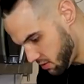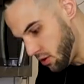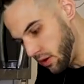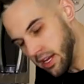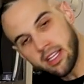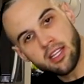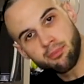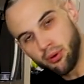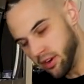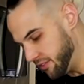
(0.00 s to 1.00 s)
You want to get them
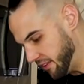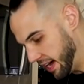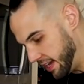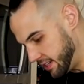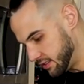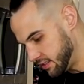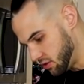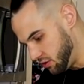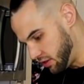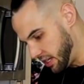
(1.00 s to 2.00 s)
pretty fine so
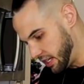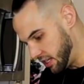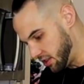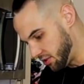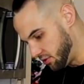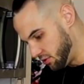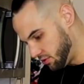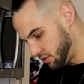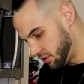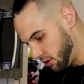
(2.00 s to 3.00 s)
you can get it
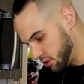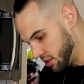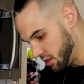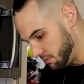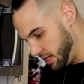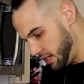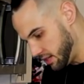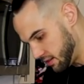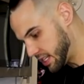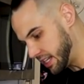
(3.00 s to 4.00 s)
through most of the meat.
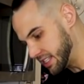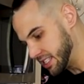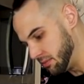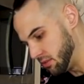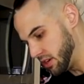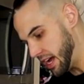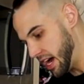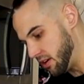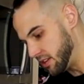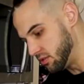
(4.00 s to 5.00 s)
It's kind of similar to
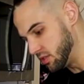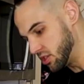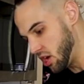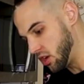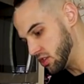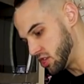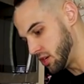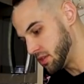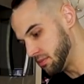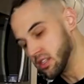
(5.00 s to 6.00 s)
how I do the chocolate
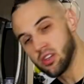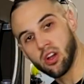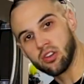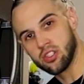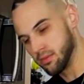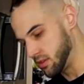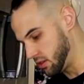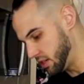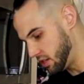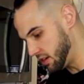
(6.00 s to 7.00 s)
chips in my chocolate chip
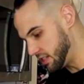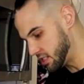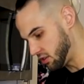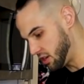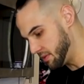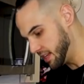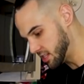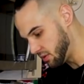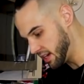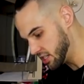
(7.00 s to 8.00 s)
cookie dough ice cream, and
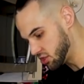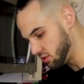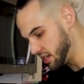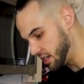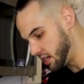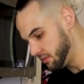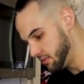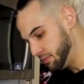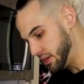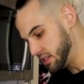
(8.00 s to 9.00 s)
that's why I shred it
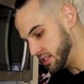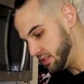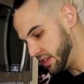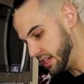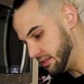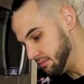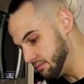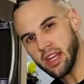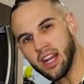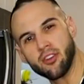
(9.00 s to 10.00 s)
up, because then you get it
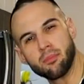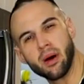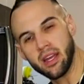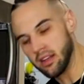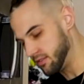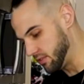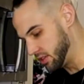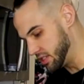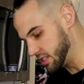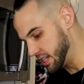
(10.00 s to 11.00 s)
in every bite
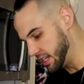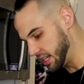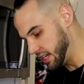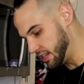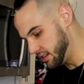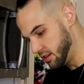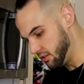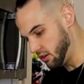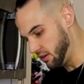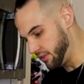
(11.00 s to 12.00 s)
versus getting it, you
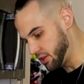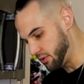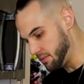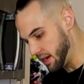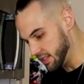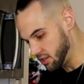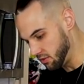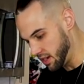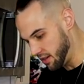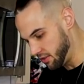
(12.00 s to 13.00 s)
know, every 3 bites or
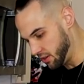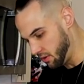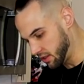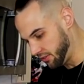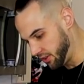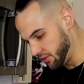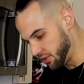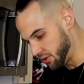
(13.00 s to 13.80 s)
whatever. You want the flavor